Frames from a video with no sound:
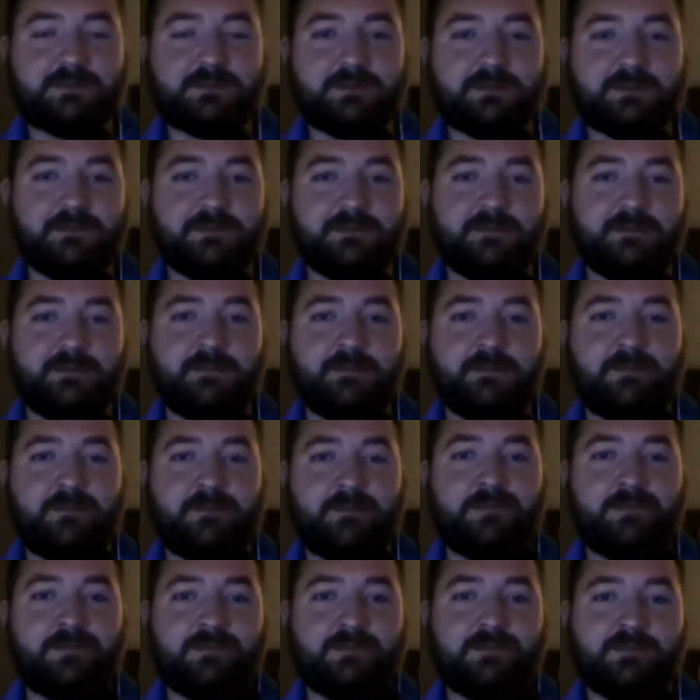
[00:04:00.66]

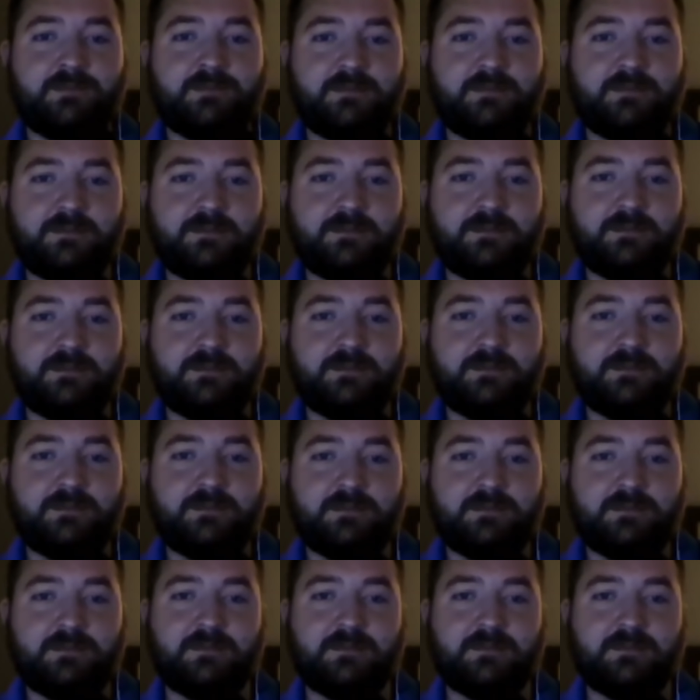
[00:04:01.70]

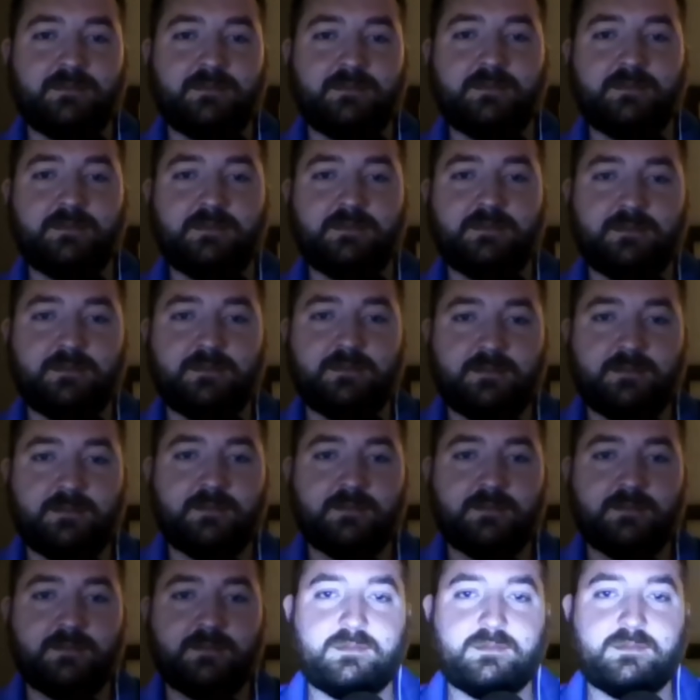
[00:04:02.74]

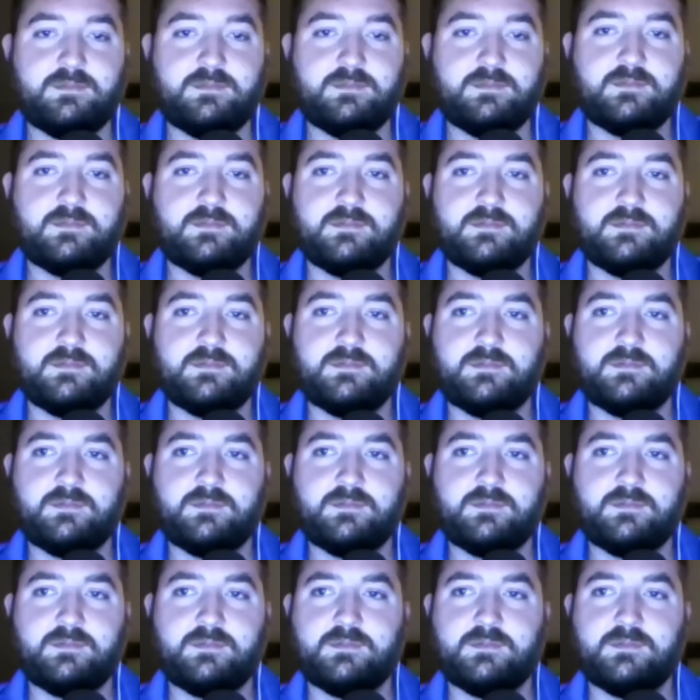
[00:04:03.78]

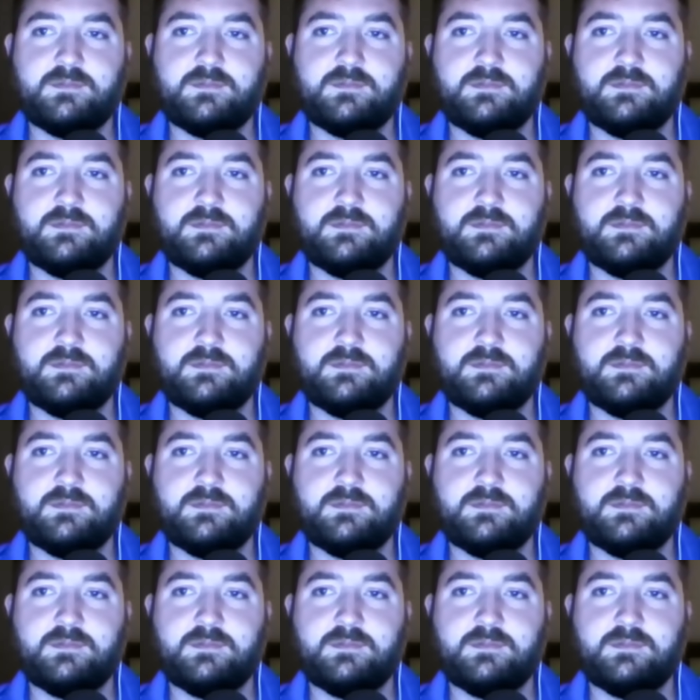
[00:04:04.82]
[no speech]